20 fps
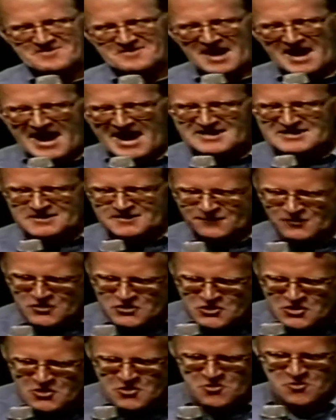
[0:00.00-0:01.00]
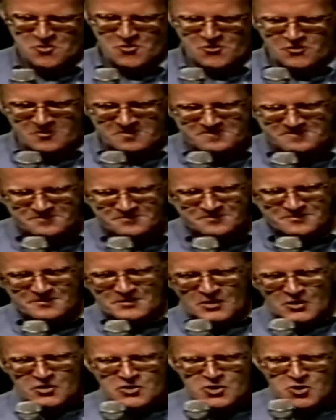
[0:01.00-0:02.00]
As for you,
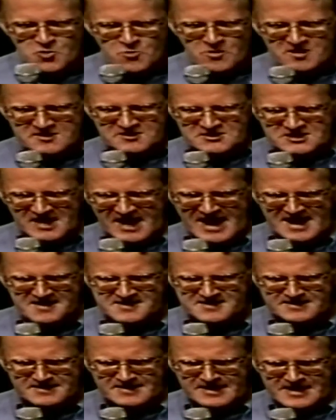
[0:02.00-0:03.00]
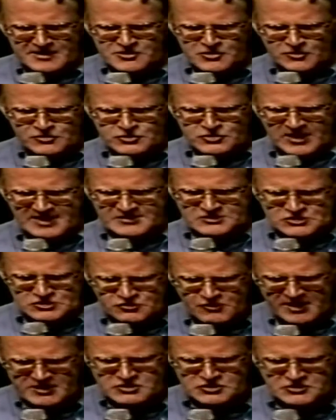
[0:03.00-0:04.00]
you were dead in your
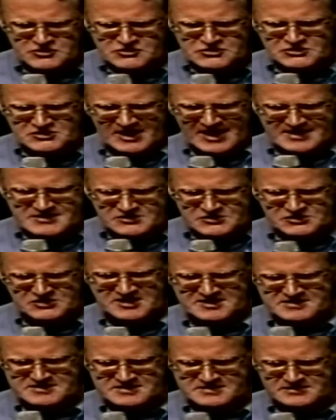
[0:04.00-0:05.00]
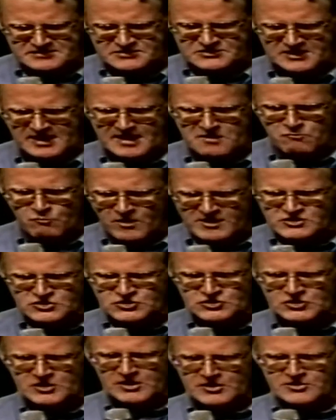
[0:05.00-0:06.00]
transgressions and sins, in
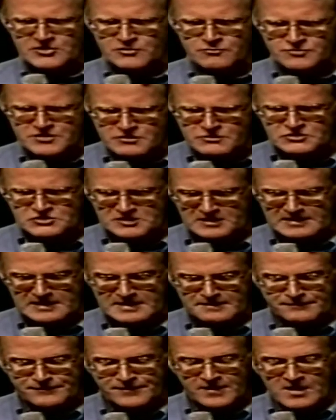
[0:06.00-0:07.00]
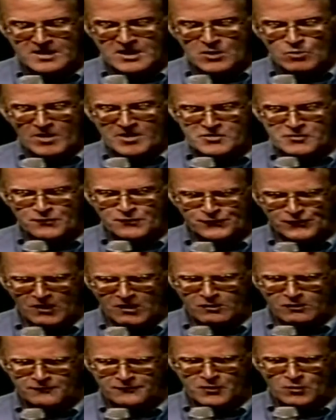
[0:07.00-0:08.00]
which you used to live when you
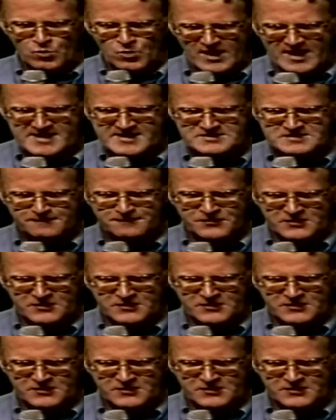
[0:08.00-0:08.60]
followed the ways of